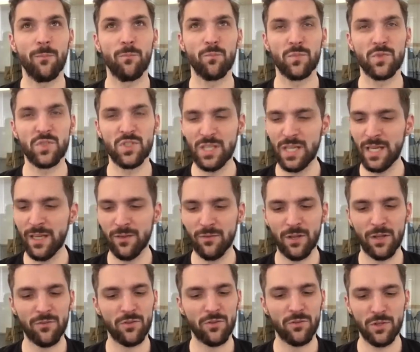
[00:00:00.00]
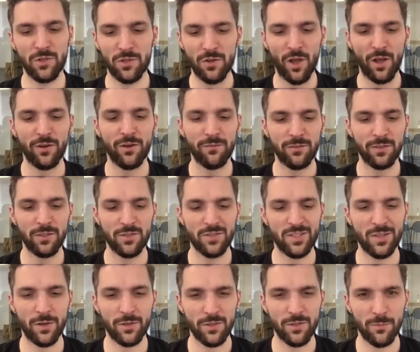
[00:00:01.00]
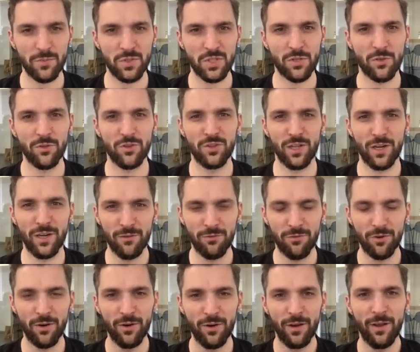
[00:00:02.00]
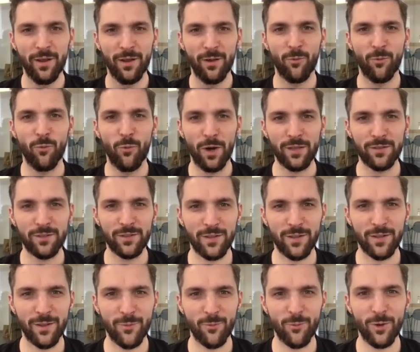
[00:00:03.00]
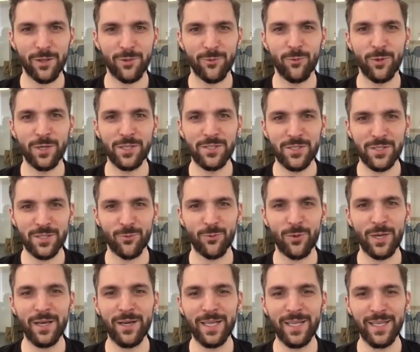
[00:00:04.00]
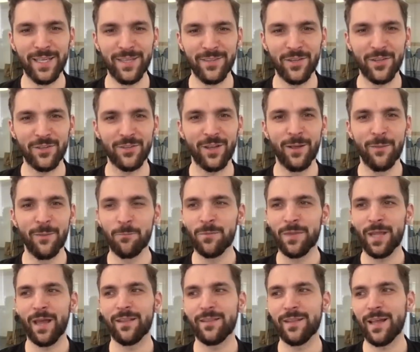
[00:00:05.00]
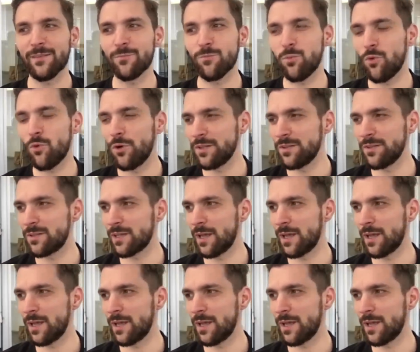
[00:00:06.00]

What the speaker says: seeing that none of the startups could deliver what was really needed at that point,